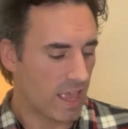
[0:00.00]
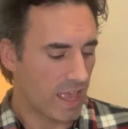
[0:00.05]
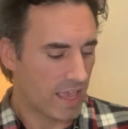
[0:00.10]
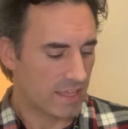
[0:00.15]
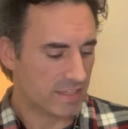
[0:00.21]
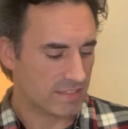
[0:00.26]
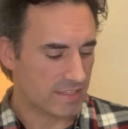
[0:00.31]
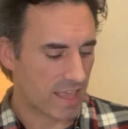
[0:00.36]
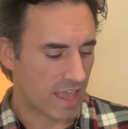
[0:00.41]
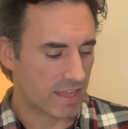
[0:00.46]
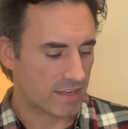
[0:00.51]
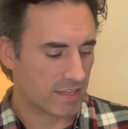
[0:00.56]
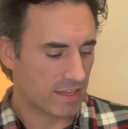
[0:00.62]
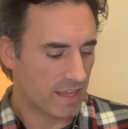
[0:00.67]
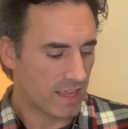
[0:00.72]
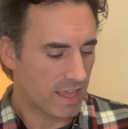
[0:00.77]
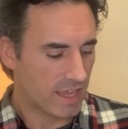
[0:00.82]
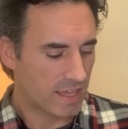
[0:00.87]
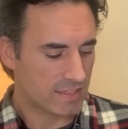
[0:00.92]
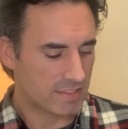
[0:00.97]
is that
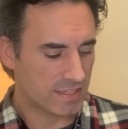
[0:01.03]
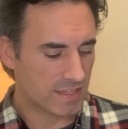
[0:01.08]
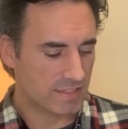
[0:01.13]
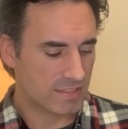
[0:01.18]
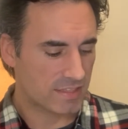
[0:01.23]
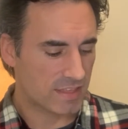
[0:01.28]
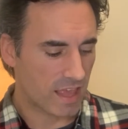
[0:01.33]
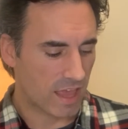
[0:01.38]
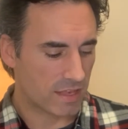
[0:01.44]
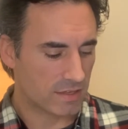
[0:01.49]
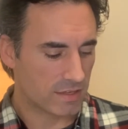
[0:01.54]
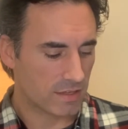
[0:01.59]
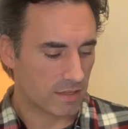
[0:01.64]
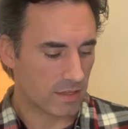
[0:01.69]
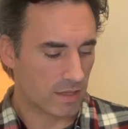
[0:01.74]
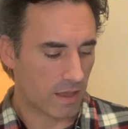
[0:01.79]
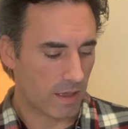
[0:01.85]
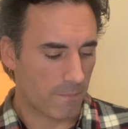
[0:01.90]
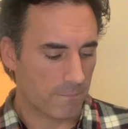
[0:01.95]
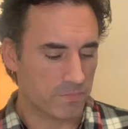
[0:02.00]
it says that
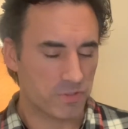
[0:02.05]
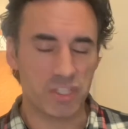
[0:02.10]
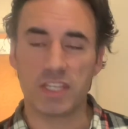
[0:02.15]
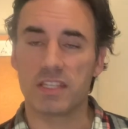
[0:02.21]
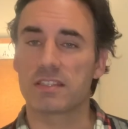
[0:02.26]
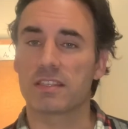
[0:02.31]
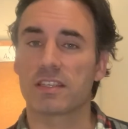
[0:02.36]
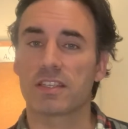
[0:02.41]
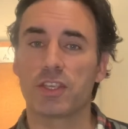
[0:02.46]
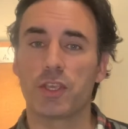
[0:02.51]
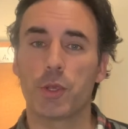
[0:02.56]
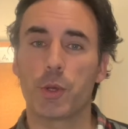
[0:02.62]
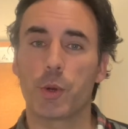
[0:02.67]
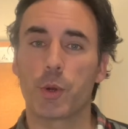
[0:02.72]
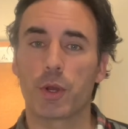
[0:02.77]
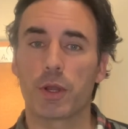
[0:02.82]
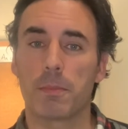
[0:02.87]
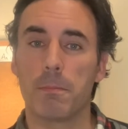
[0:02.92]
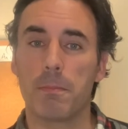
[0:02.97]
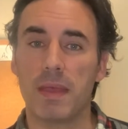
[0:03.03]
Jesus
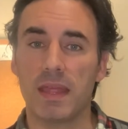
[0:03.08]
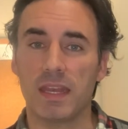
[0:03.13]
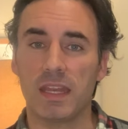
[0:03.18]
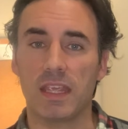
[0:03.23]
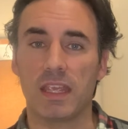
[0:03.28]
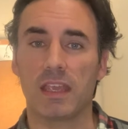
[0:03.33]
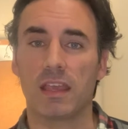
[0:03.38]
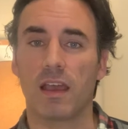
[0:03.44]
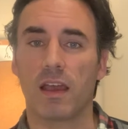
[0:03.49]
cured many